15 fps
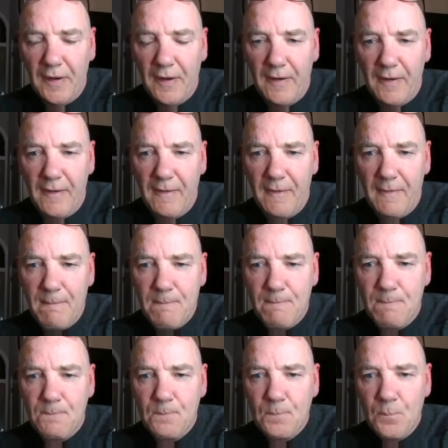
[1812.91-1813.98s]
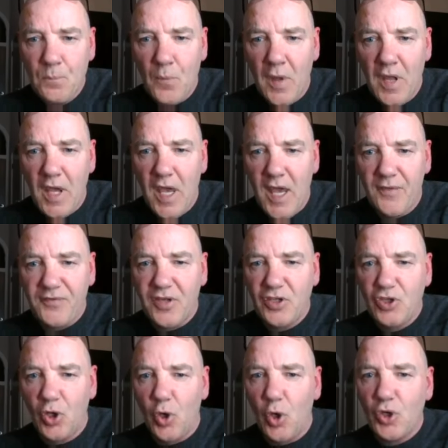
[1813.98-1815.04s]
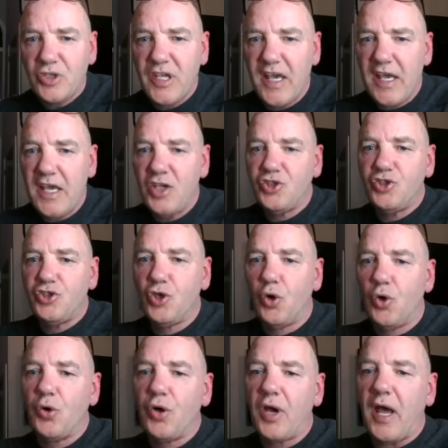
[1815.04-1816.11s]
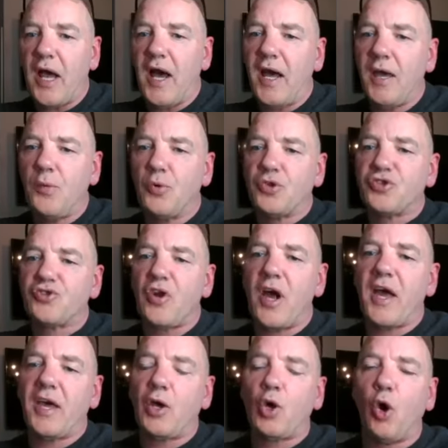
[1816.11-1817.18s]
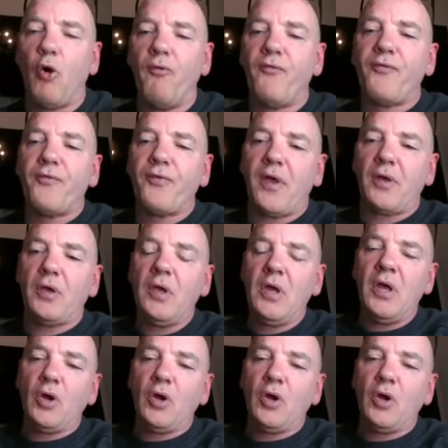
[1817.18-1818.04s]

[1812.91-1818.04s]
If the daughter is young, I would try and comfort